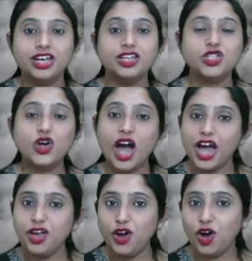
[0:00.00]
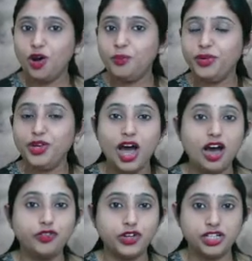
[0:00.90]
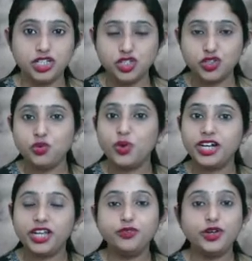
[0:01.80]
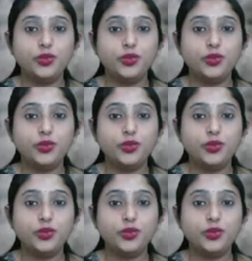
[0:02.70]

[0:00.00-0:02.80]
So I hope you have understood whatever